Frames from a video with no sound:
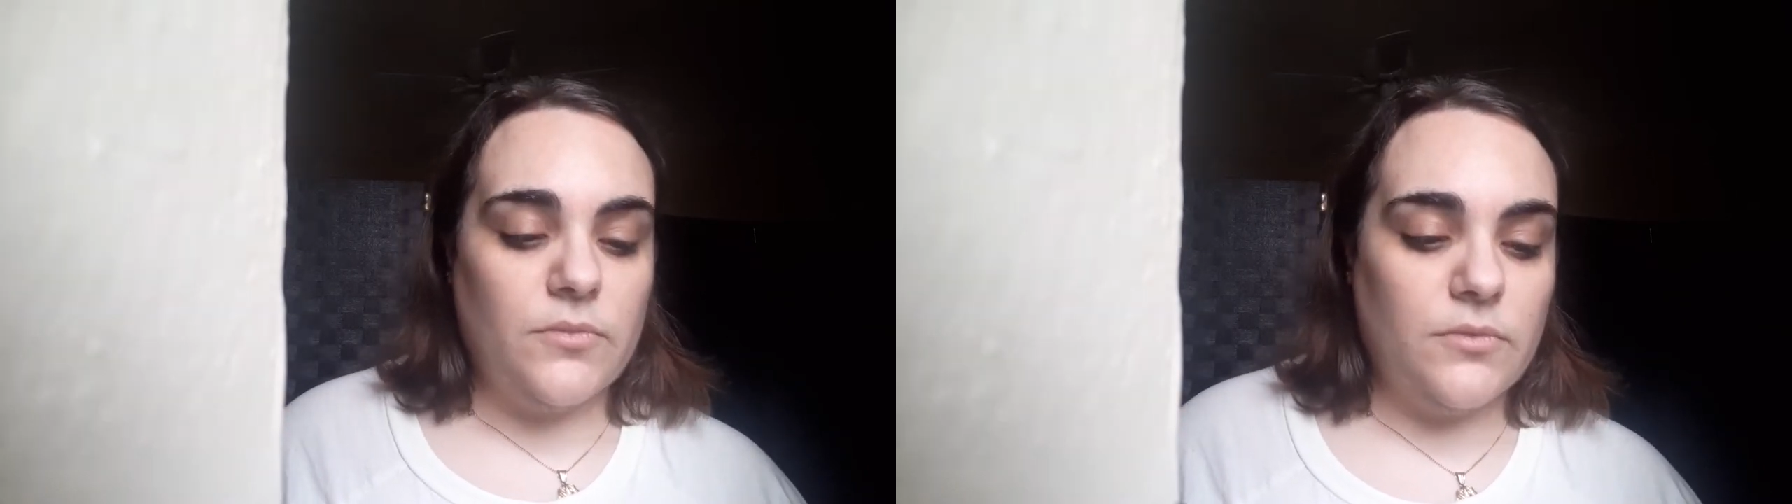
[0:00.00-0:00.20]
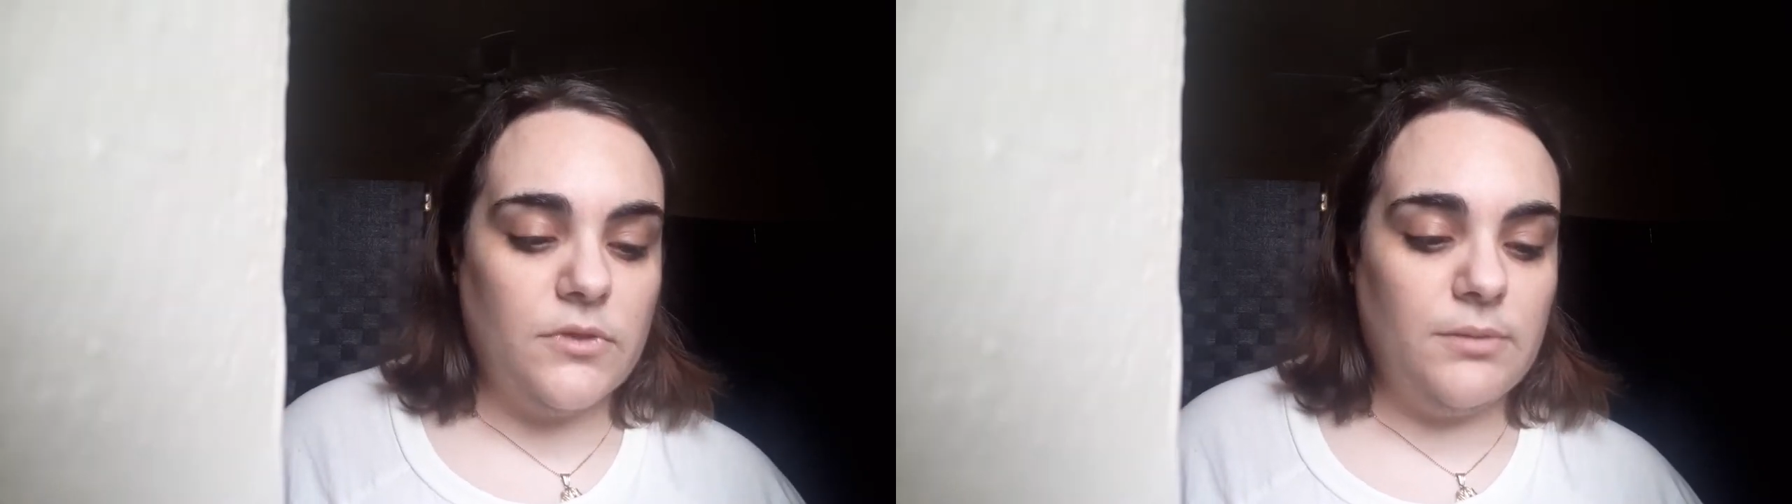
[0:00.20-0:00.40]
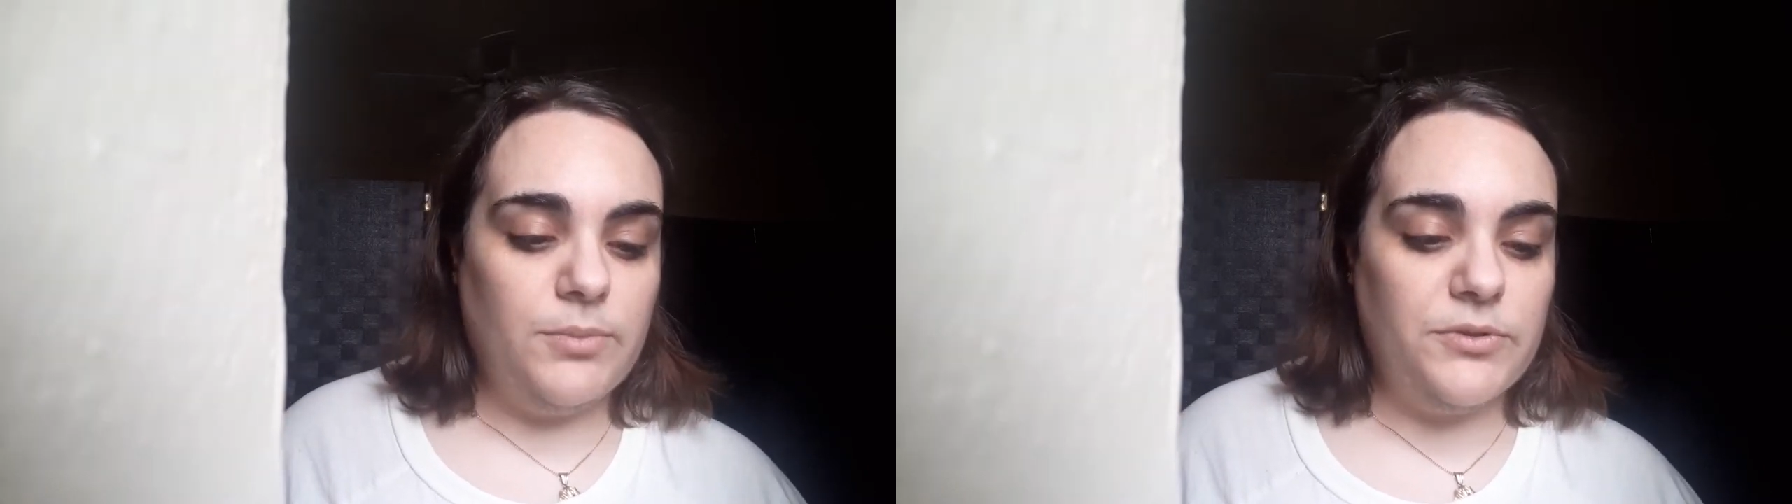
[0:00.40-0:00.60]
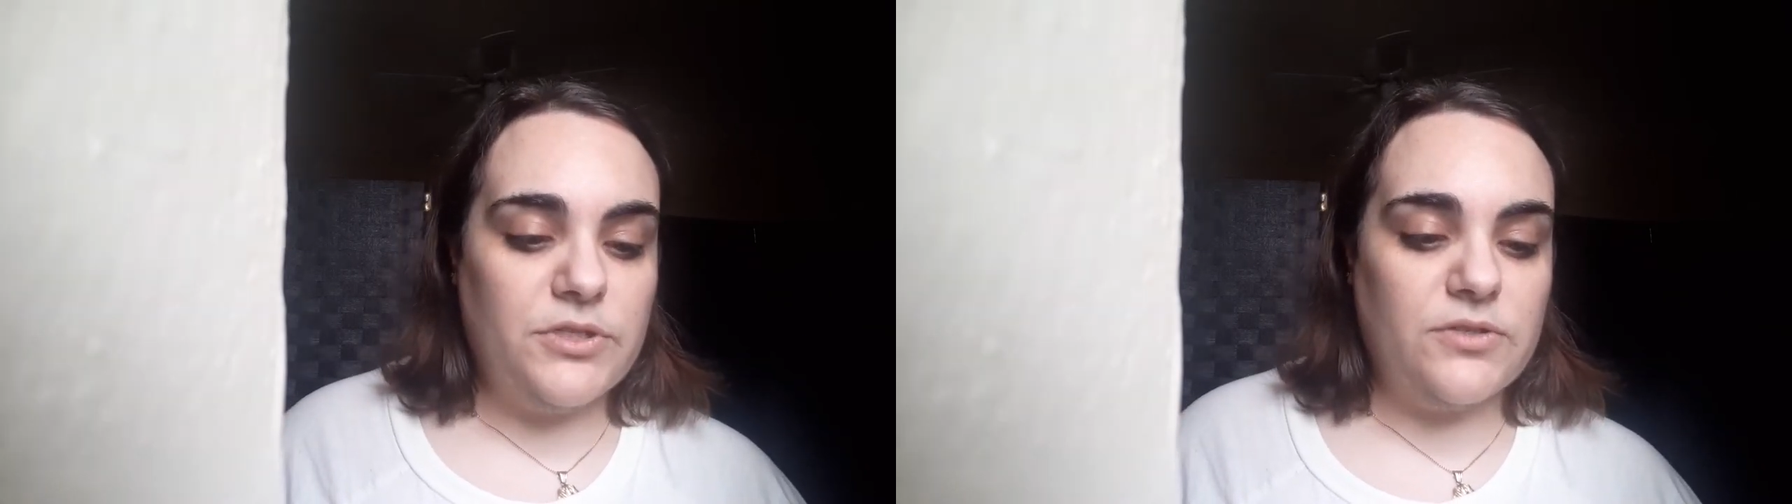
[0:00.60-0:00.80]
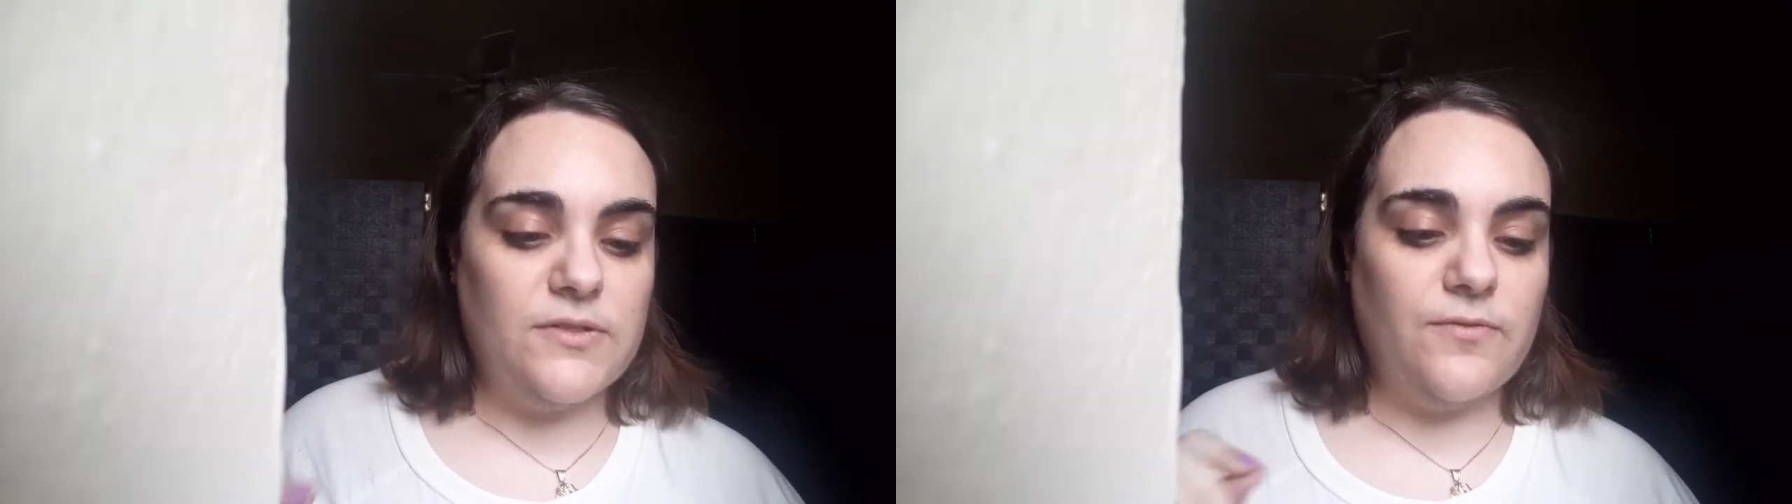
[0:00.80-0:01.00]

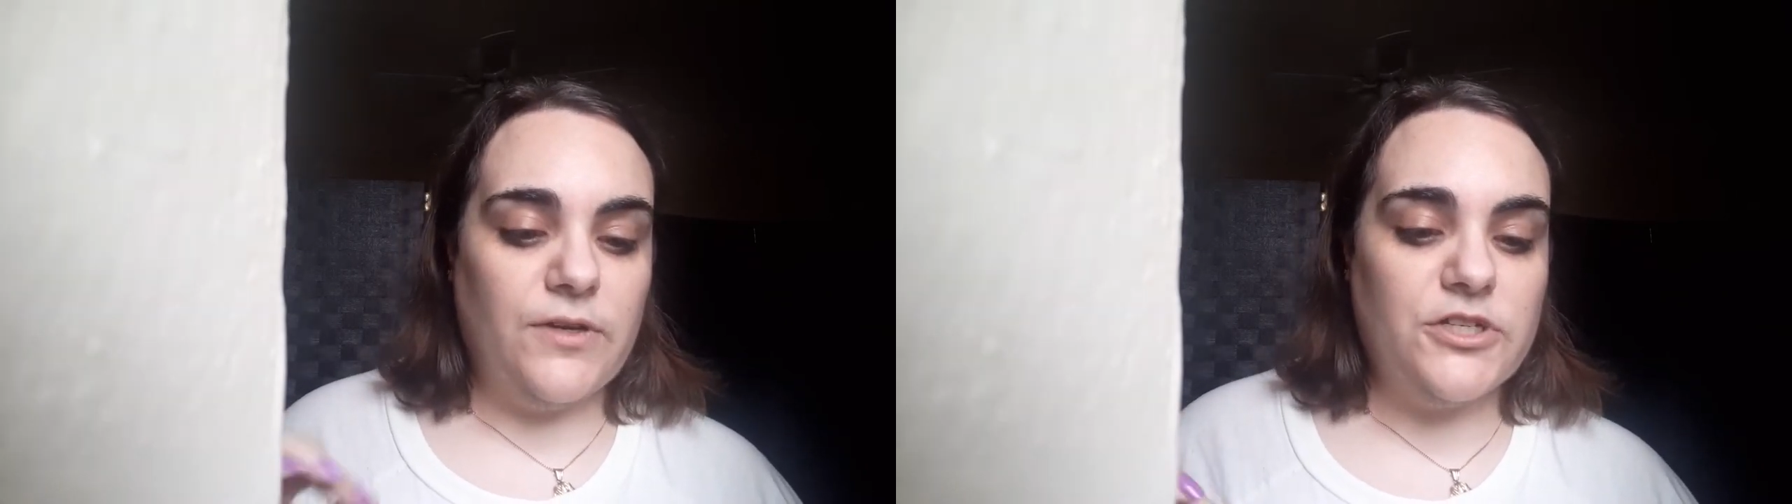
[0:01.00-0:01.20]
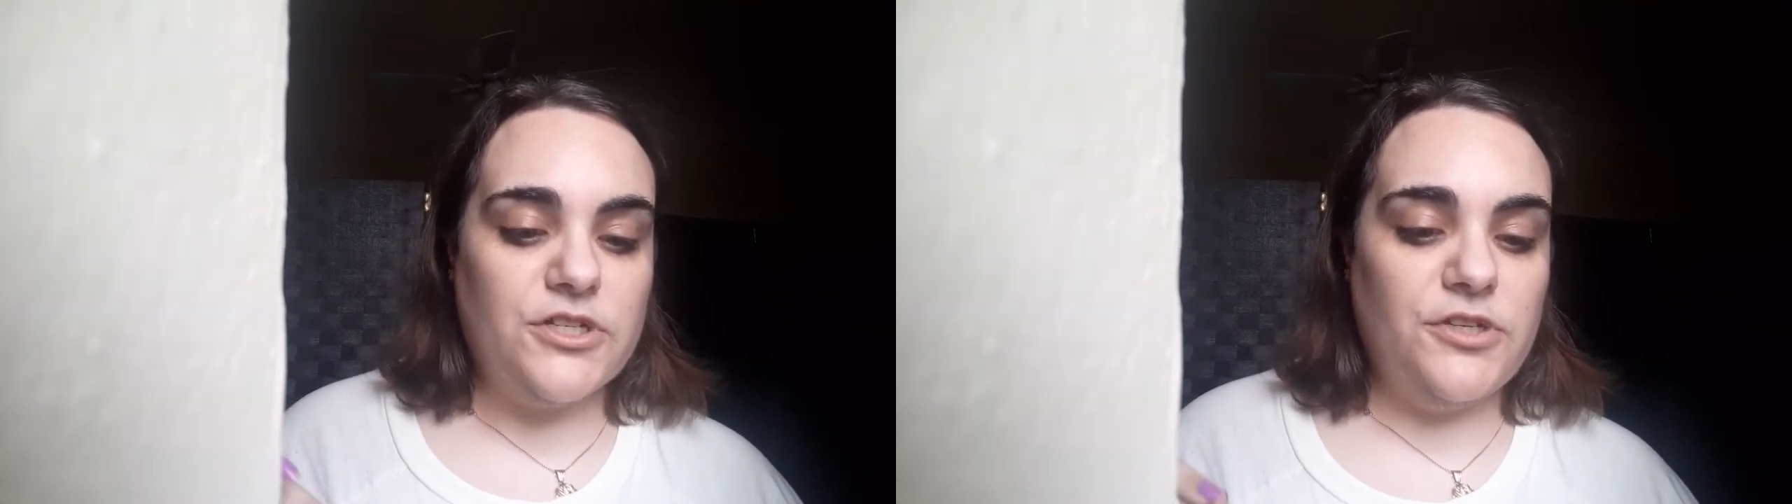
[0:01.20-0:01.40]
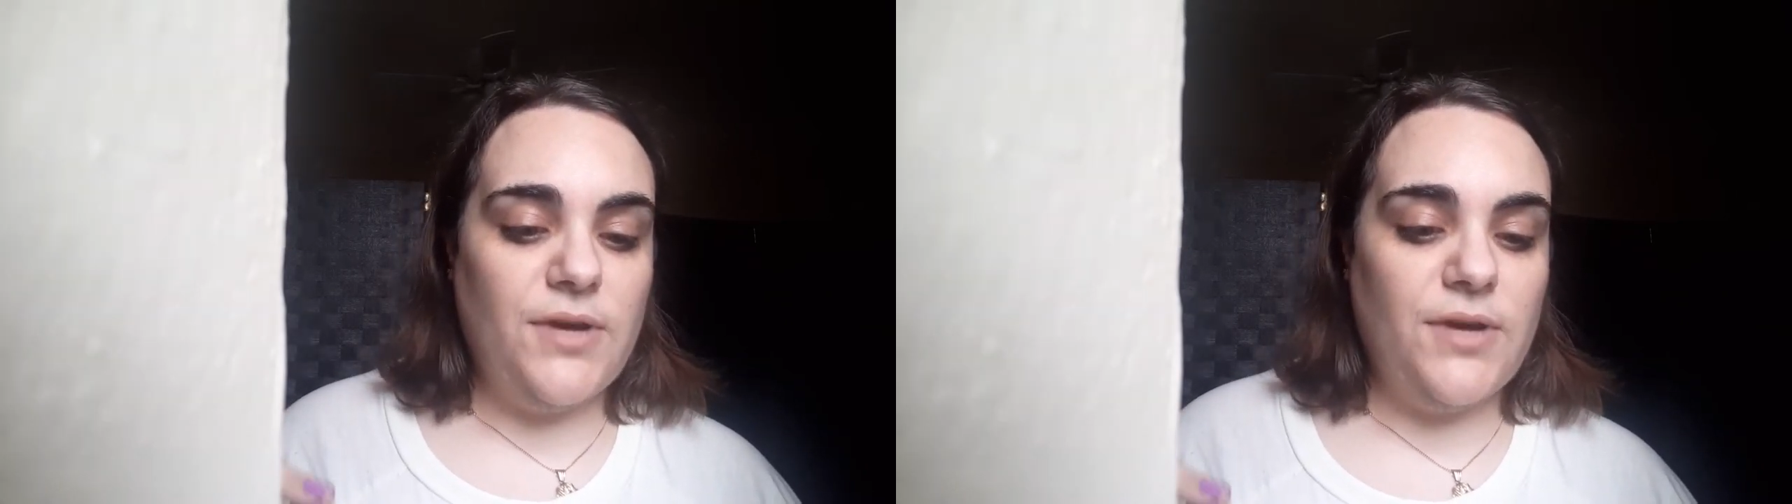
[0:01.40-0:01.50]
Bluetooth function,